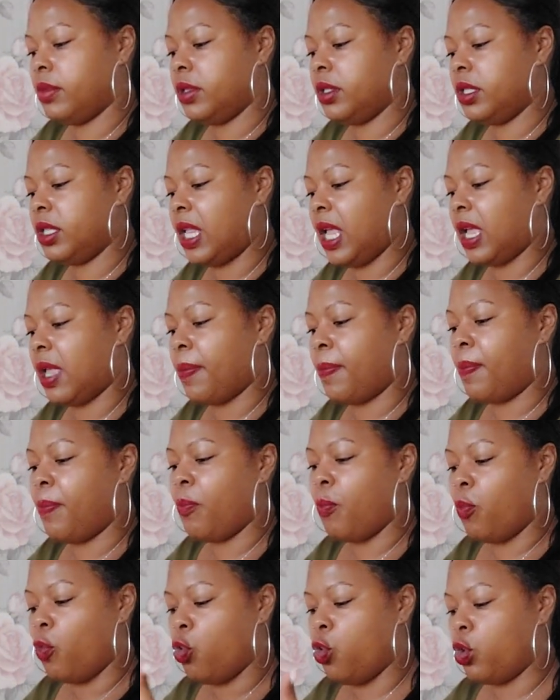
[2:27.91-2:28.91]
It's like
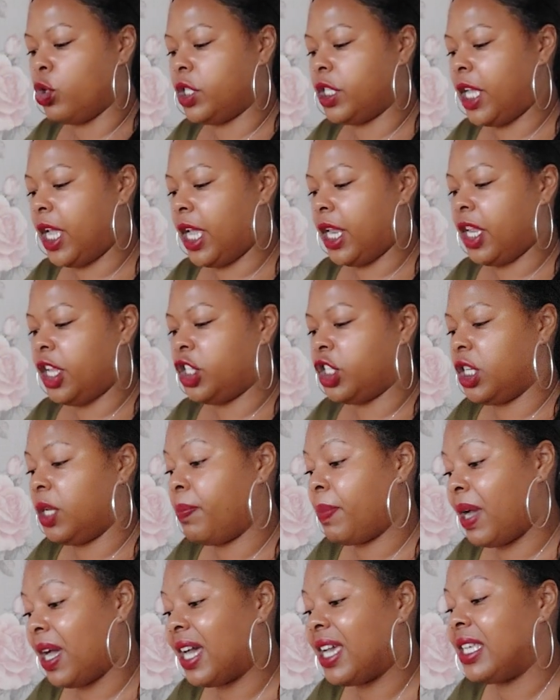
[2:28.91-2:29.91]
water energy,
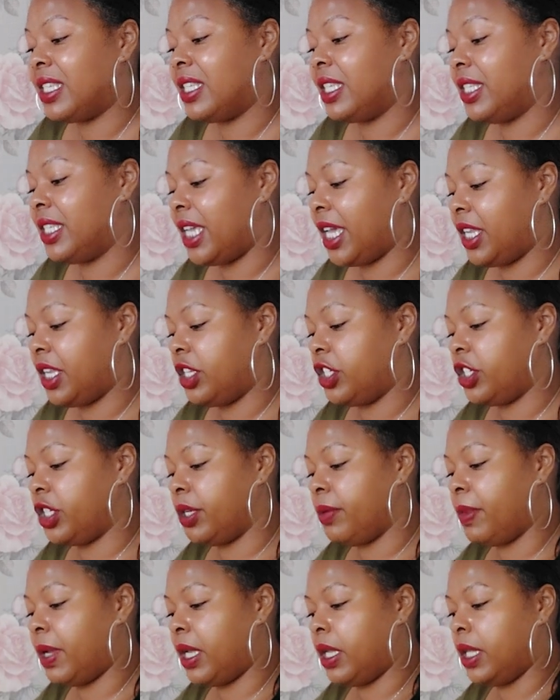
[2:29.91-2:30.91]
Pisces
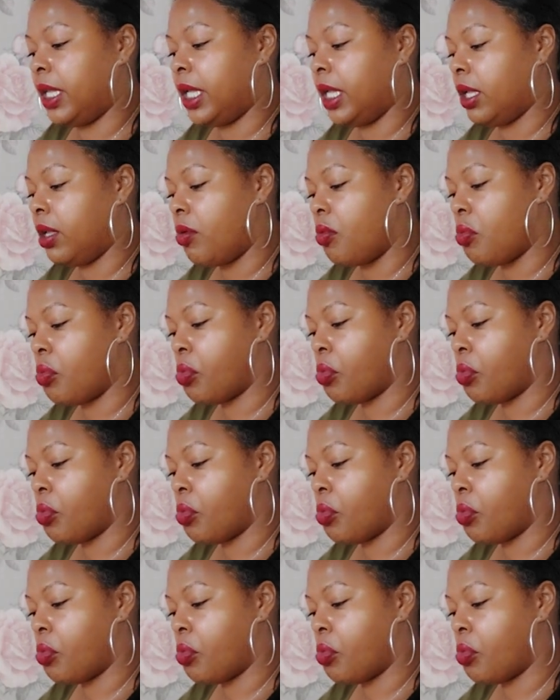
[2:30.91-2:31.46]
energy mainly.